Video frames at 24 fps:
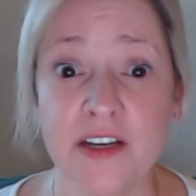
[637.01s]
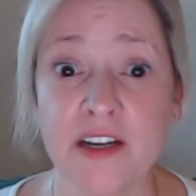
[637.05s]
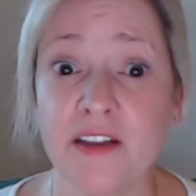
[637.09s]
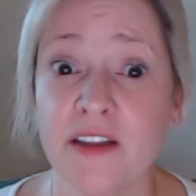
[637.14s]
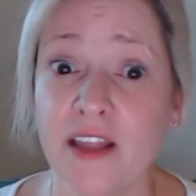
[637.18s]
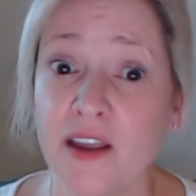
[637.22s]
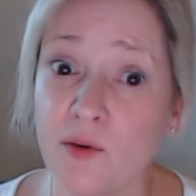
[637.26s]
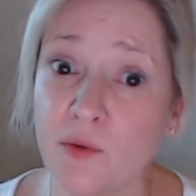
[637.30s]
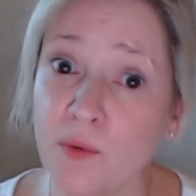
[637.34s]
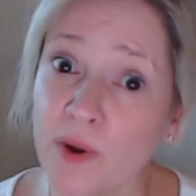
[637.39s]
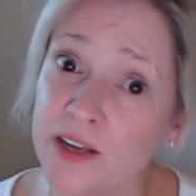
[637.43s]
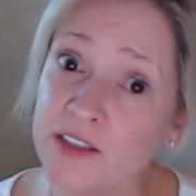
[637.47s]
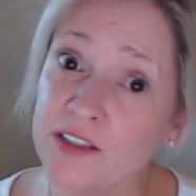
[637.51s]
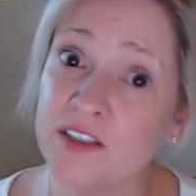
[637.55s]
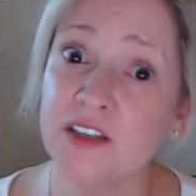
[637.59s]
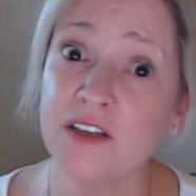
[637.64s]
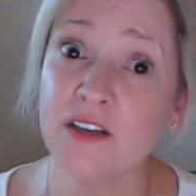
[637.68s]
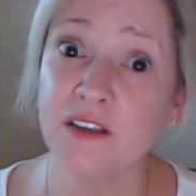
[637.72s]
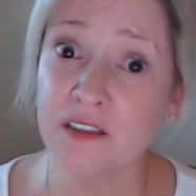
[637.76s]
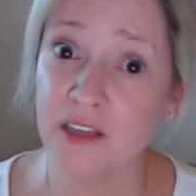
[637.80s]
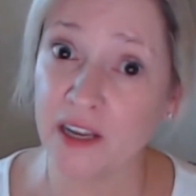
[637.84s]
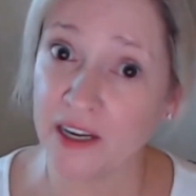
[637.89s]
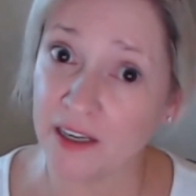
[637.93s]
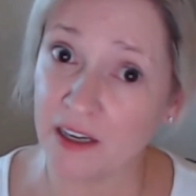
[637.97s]
And they rented
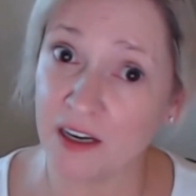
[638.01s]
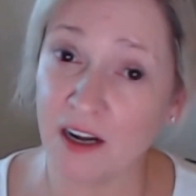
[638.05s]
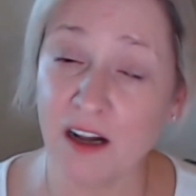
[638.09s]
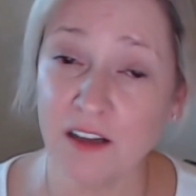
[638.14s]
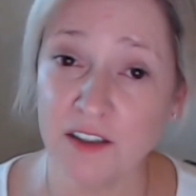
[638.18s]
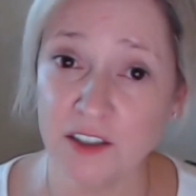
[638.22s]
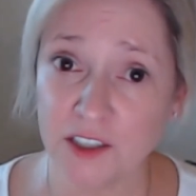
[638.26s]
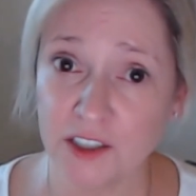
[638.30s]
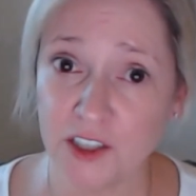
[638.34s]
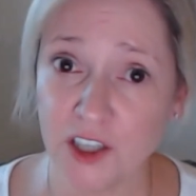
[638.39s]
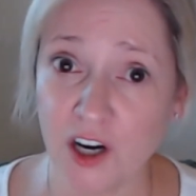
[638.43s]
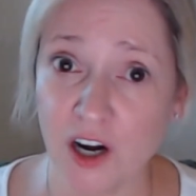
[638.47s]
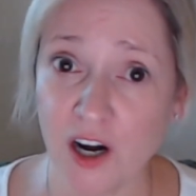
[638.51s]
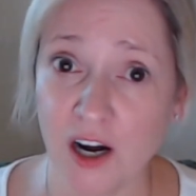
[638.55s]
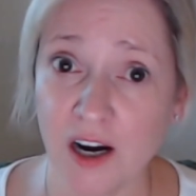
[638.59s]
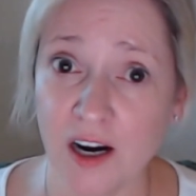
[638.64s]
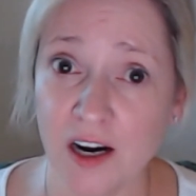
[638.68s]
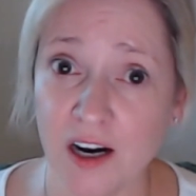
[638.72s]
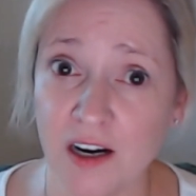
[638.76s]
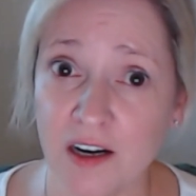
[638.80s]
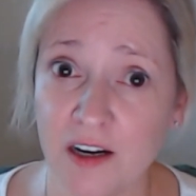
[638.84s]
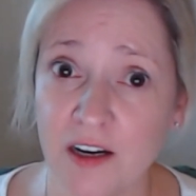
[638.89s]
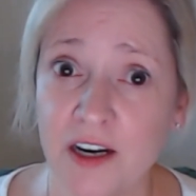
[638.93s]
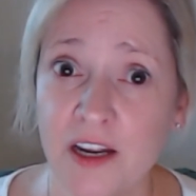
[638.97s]
a light colored
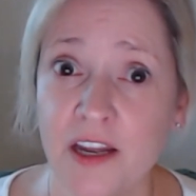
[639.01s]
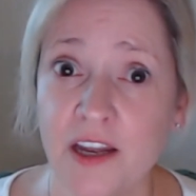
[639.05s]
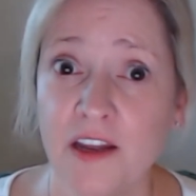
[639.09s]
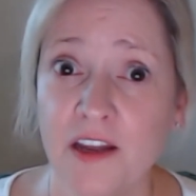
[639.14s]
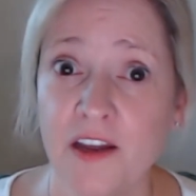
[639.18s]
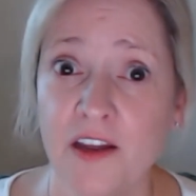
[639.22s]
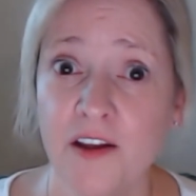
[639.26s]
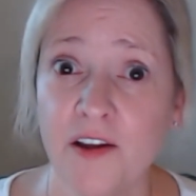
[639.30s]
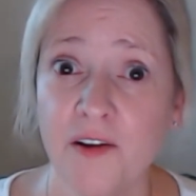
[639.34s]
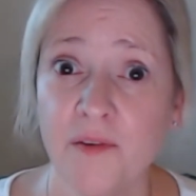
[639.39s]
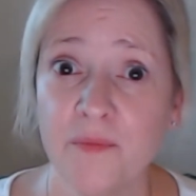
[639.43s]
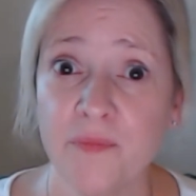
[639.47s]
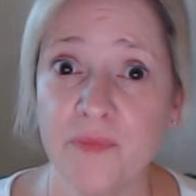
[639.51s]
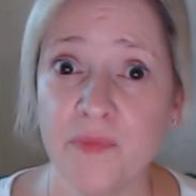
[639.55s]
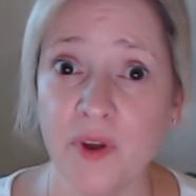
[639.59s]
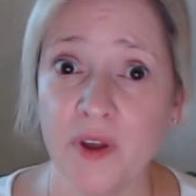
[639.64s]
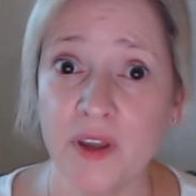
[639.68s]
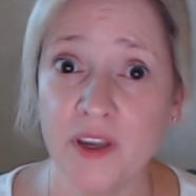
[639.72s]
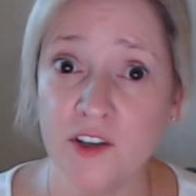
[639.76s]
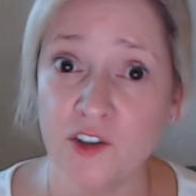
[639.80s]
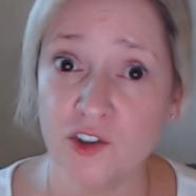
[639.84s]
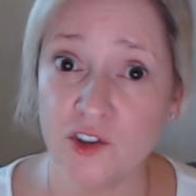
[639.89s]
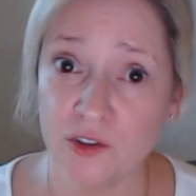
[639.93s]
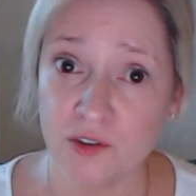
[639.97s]
car
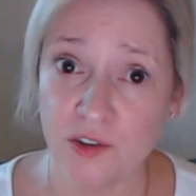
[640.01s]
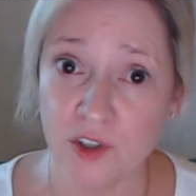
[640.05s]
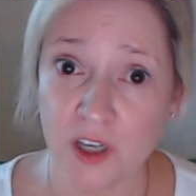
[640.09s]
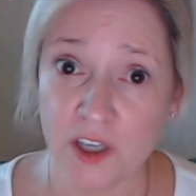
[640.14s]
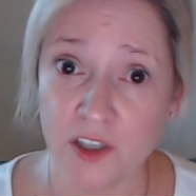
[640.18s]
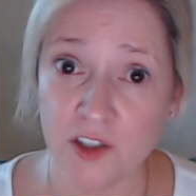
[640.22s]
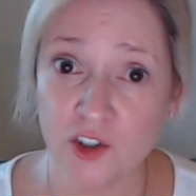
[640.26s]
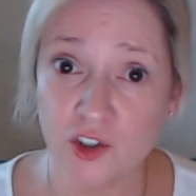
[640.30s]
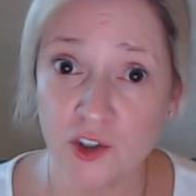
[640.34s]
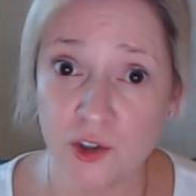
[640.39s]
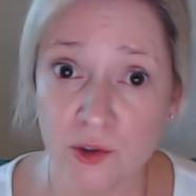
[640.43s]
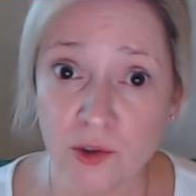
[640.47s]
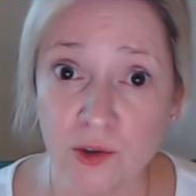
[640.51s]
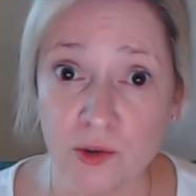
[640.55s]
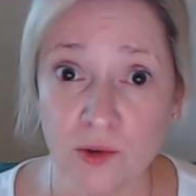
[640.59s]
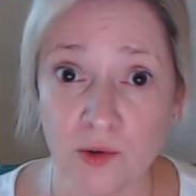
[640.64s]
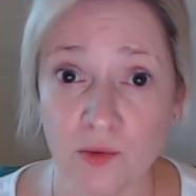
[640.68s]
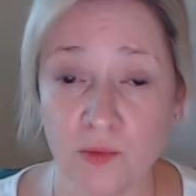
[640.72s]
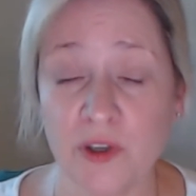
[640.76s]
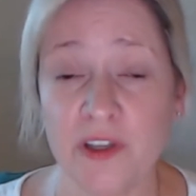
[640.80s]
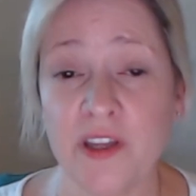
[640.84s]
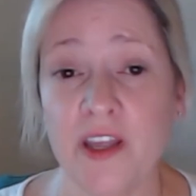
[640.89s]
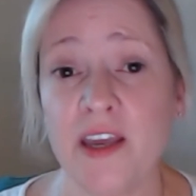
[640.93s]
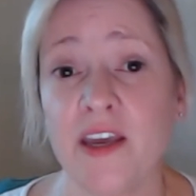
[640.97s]
in
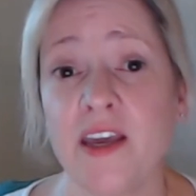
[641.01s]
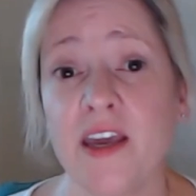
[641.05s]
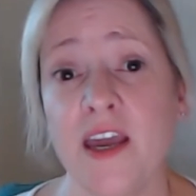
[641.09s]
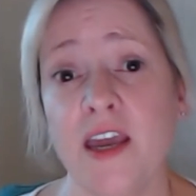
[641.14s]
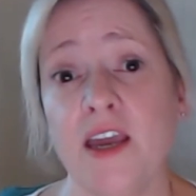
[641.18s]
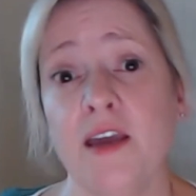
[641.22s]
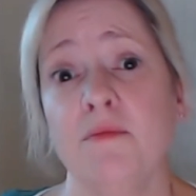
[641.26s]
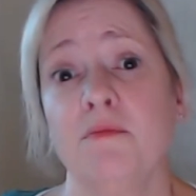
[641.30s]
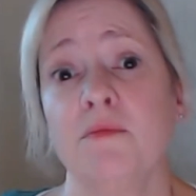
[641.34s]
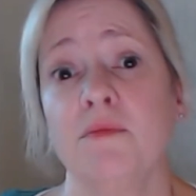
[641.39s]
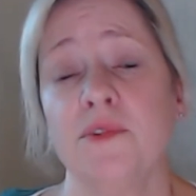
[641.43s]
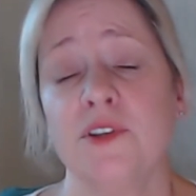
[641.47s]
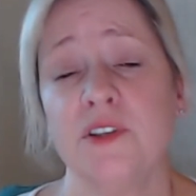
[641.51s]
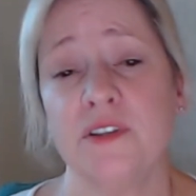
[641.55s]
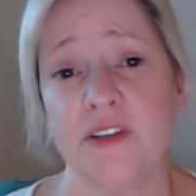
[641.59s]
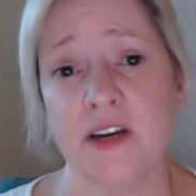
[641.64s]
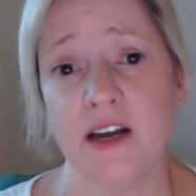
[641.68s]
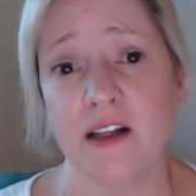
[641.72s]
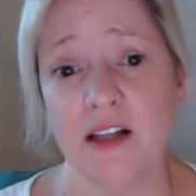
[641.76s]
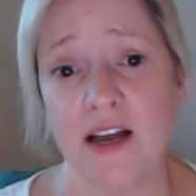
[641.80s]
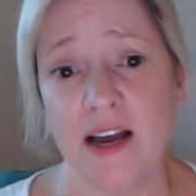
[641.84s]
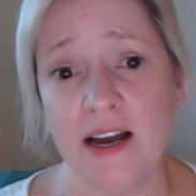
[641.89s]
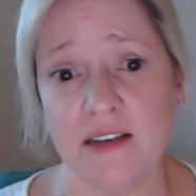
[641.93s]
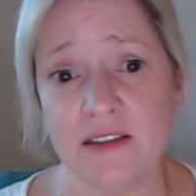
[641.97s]
June when they came to
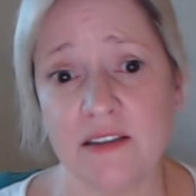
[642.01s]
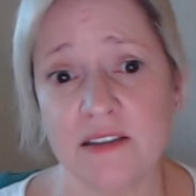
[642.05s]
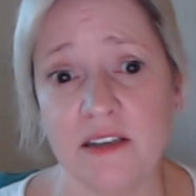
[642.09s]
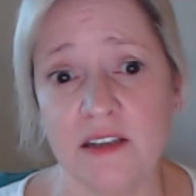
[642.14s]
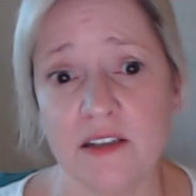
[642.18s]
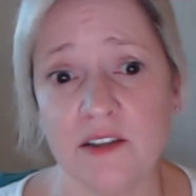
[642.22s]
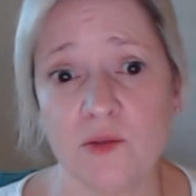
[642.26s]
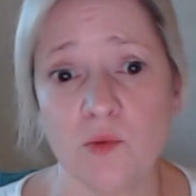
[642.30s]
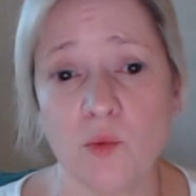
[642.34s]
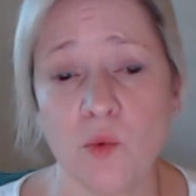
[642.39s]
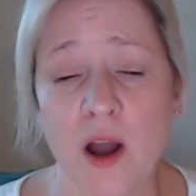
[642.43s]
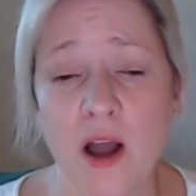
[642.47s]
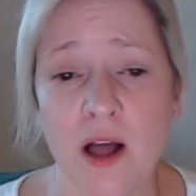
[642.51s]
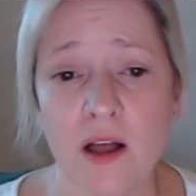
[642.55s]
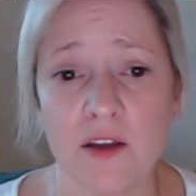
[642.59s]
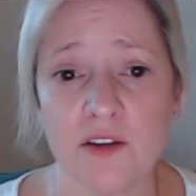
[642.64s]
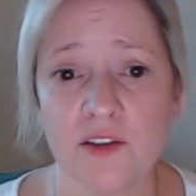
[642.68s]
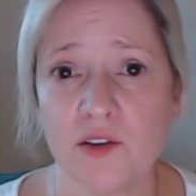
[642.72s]
Tallahassee as well.